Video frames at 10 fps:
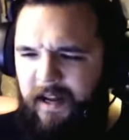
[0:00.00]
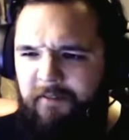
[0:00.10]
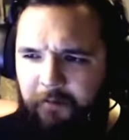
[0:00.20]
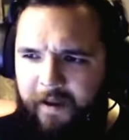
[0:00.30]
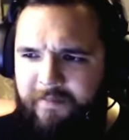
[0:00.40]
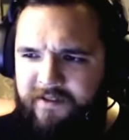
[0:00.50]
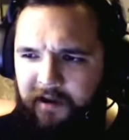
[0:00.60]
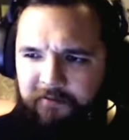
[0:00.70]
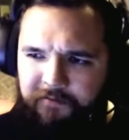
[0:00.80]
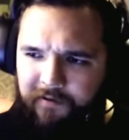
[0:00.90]
I got it from
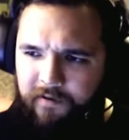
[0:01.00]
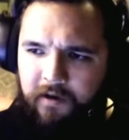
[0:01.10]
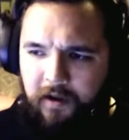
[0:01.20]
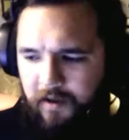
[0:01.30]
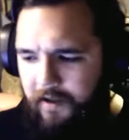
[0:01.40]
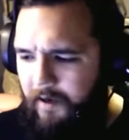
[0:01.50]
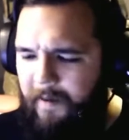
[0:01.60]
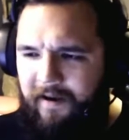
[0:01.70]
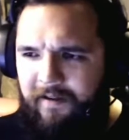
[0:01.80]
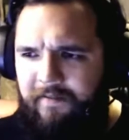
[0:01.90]
Amazon for
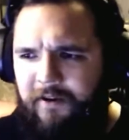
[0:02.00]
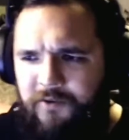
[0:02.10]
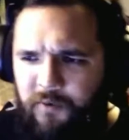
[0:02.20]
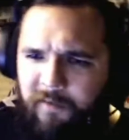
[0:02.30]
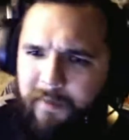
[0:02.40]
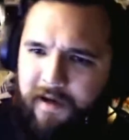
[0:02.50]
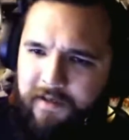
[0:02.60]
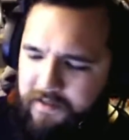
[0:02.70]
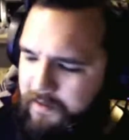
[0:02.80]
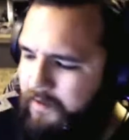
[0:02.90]
about 11 or 12
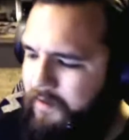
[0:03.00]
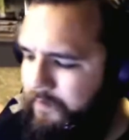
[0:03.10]
bucks.